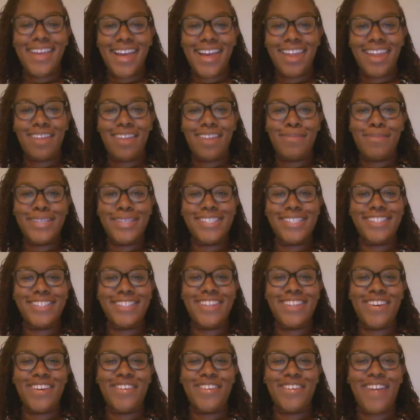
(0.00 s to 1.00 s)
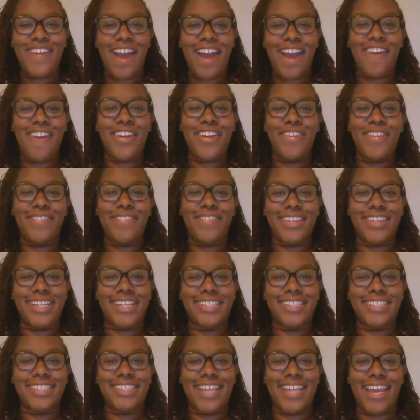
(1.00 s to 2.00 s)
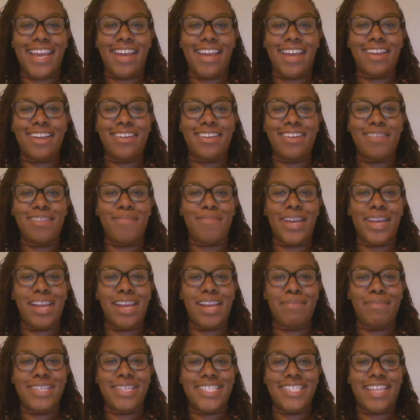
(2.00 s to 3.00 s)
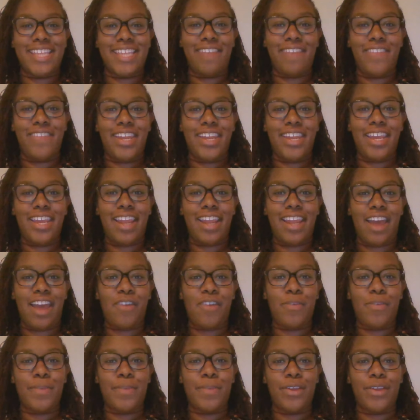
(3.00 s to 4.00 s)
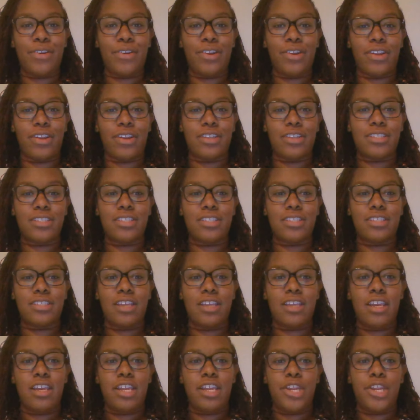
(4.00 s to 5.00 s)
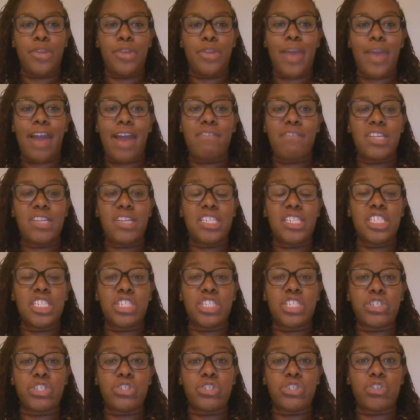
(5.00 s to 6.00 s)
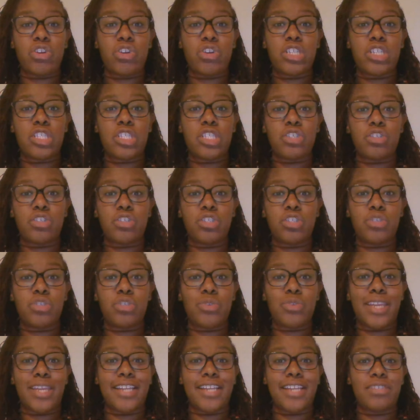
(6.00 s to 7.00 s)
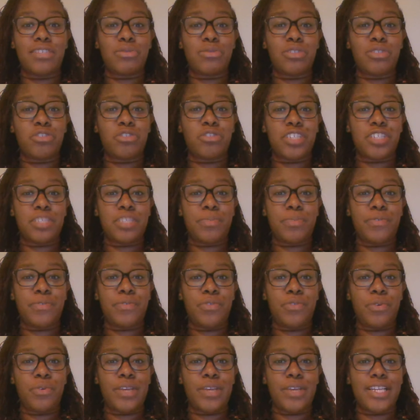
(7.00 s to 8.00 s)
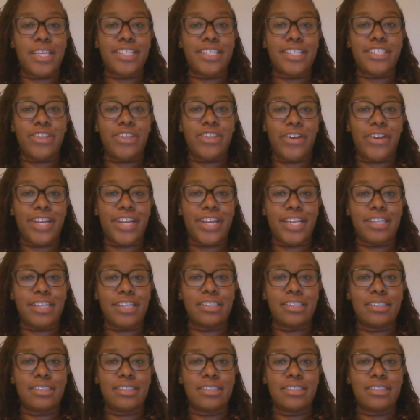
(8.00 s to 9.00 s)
Hello, Mrs. Doe. How are you feeling today? My name is Stephanie, and I will be your nurse. Do you have any jitters or concerns you would like to address before we get started?